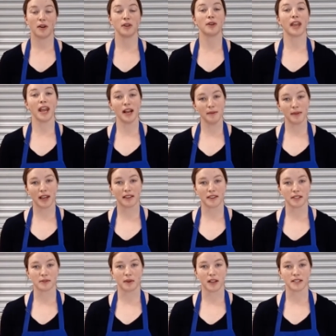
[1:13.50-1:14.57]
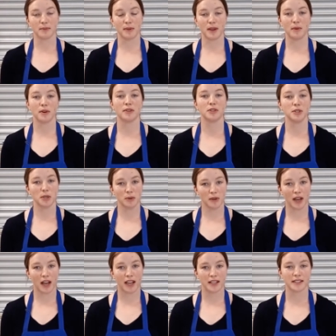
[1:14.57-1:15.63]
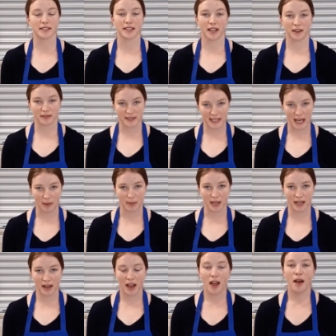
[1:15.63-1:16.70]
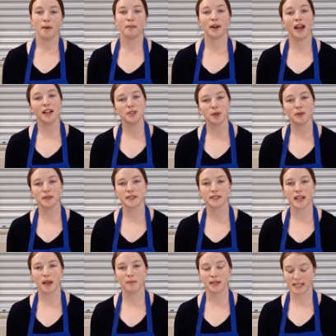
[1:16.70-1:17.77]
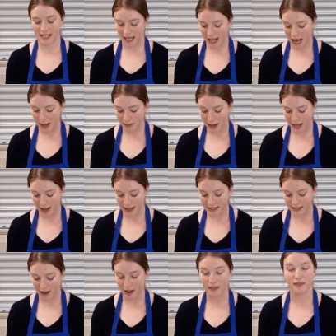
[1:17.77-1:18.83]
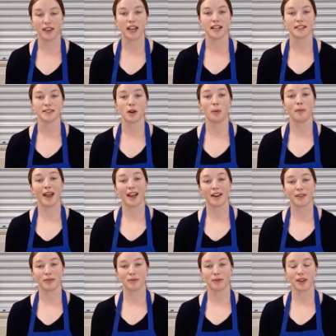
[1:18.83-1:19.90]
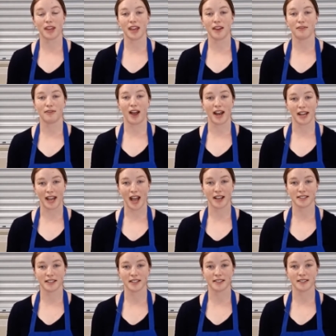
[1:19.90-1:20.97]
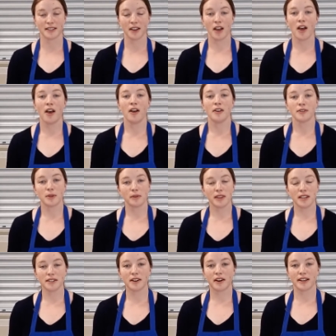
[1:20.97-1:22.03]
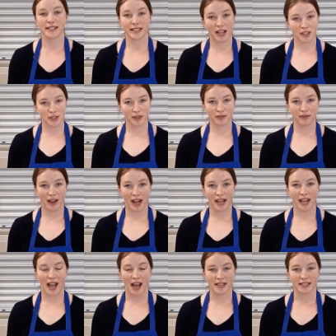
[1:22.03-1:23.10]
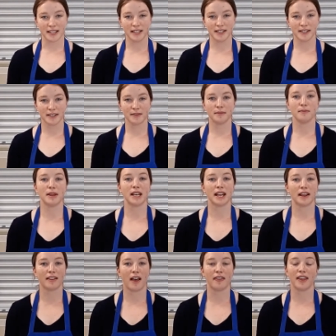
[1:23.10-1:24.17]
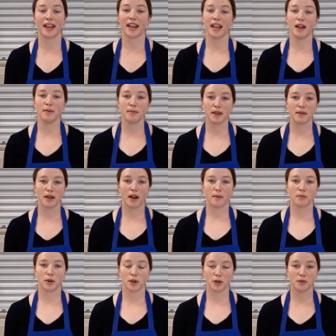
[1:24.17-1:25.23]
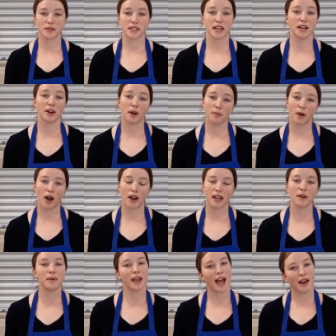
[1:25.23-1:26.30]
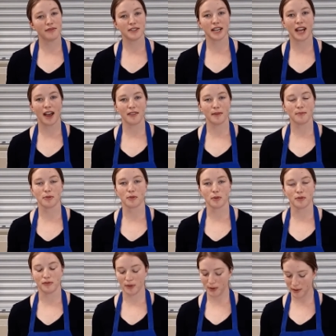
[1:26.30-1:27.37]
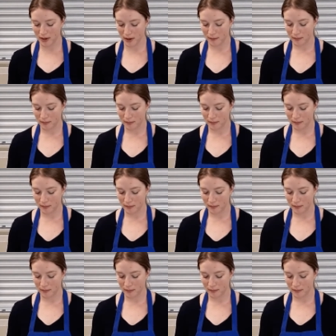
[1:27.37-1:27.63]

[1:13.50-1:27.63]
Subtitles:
you can make this recipe with tuna instead of salmon, but I chose salmon today because of its omega-3 fatty acids. So these are essential fatty acids, meaning that they can't be produced in our body, we have to get them through food.